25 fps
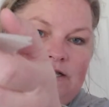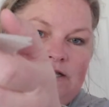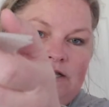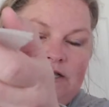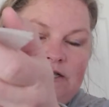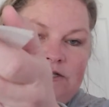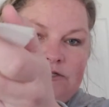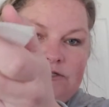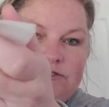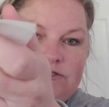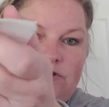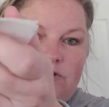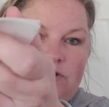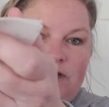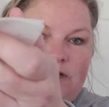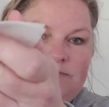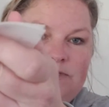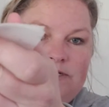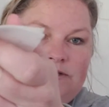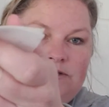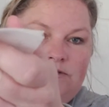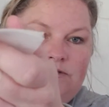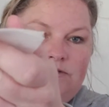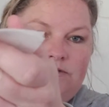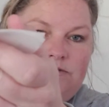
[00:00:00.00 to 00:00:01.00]
So I'm
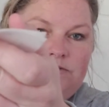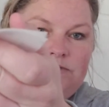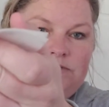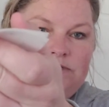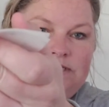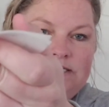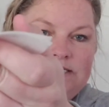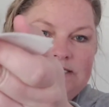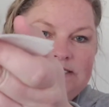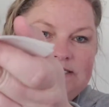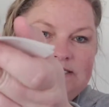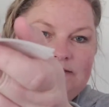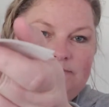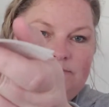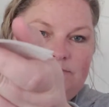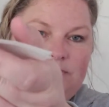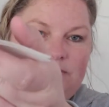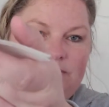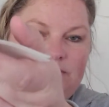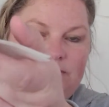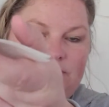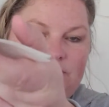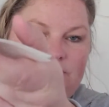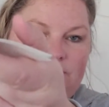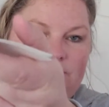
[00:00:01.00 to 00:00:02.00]
gonna hold this up
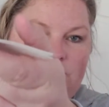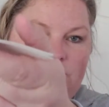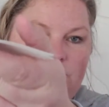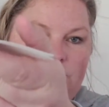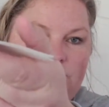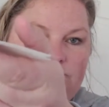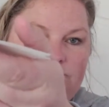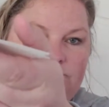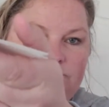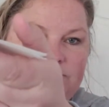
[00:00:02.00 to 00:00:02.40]
here. Hopefully